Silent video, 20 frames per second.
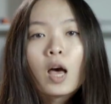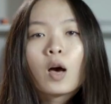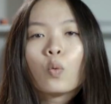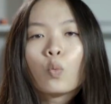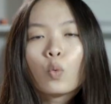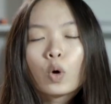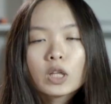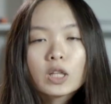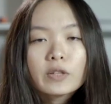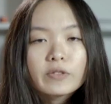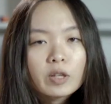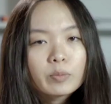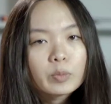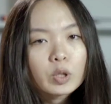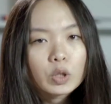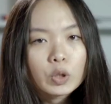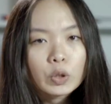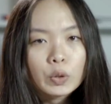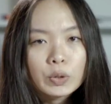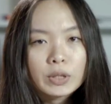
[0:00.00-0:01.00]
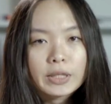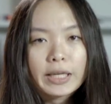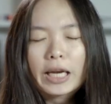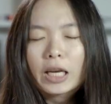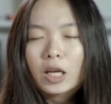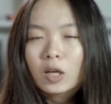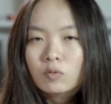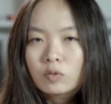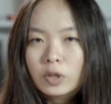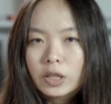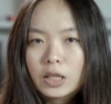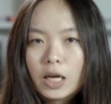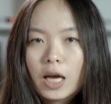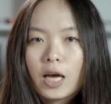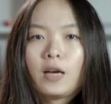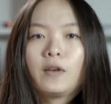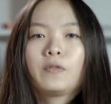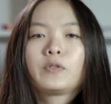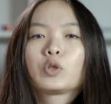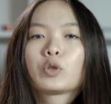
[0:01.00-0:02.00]
One of them includes getting rid
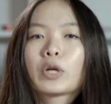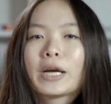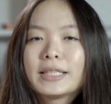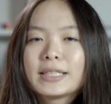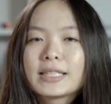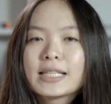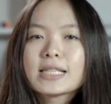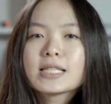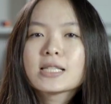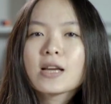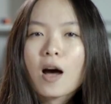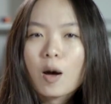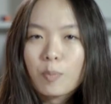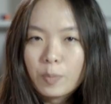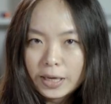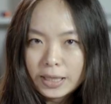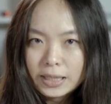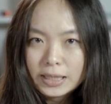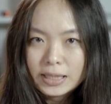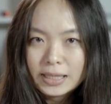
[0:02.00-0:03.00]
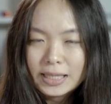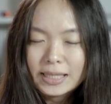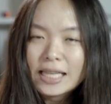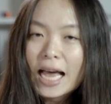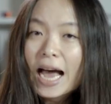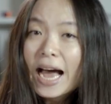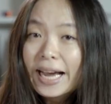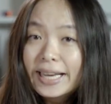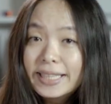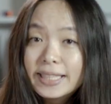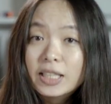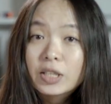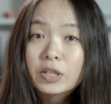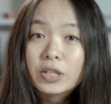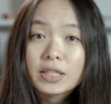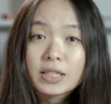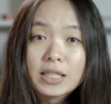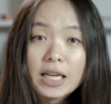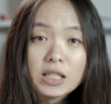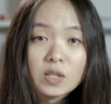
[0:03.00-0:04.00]
of trending topics. This highly
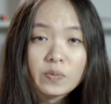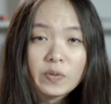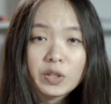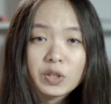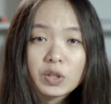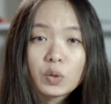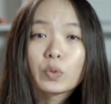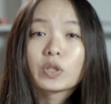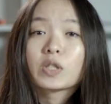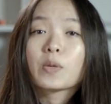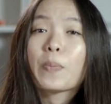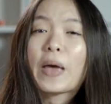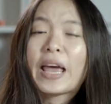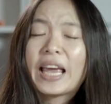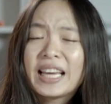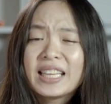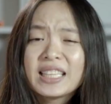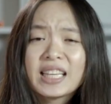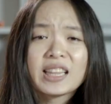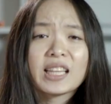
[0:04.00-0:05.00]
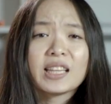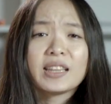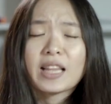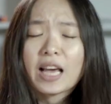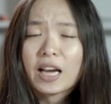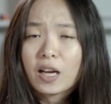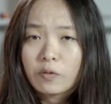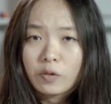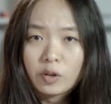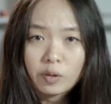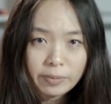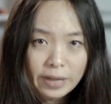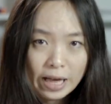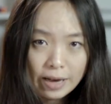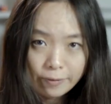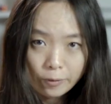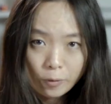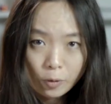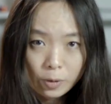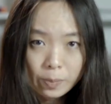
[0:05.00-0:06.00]
criticized feature was a pain in the neck for the
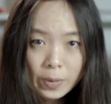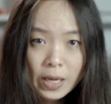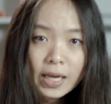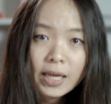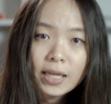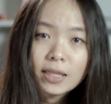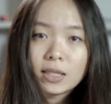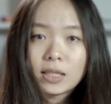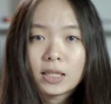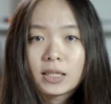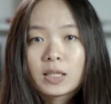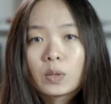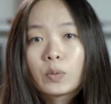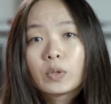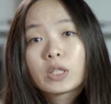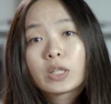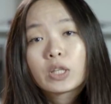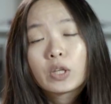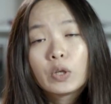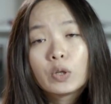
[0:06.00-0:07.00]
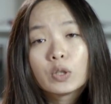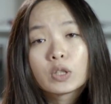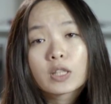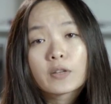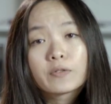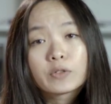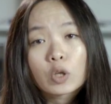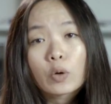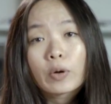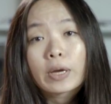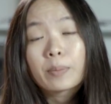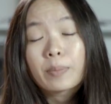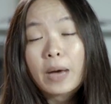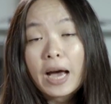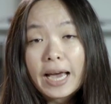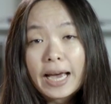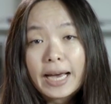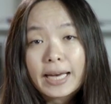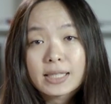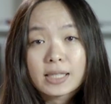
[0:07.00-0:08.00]
platform, since it was accused of showing
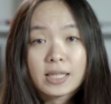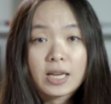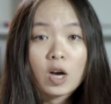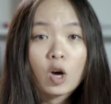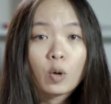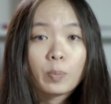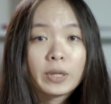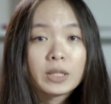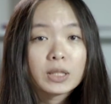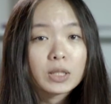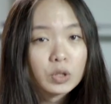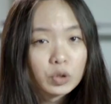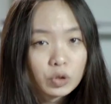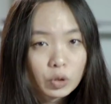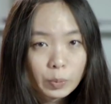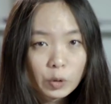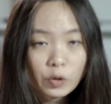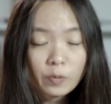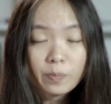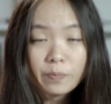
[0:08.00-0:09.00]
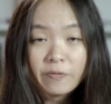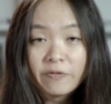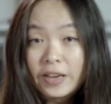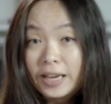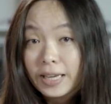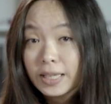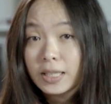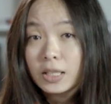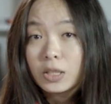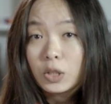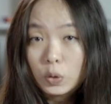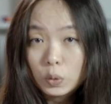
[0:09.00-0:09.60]
bias and helping distribute fake